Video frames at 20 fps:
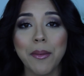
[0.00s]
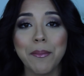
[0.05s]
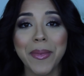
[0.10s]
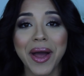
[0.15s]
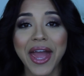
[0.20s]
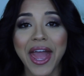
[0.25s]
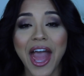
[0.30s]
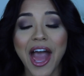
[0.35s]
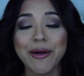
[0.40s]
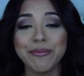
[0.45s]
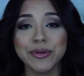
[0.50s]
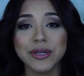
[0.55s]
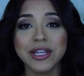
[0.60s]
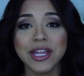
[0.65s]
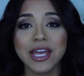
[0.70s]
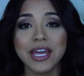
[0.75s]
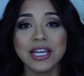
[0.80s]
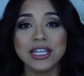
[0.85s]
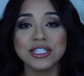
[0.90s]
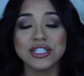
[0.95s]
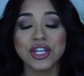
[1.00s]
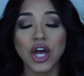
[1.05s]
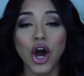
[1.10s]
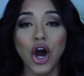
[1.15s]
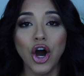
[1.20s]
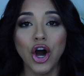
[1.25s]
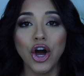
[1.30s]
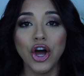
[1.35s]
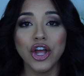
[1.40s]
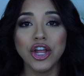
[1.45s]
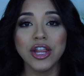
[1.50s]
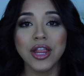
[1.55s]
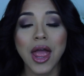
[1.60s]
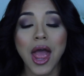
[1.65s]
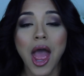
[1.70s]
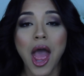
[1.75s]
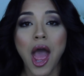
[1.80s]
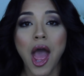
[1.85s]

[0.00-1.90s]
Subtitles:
my happiness on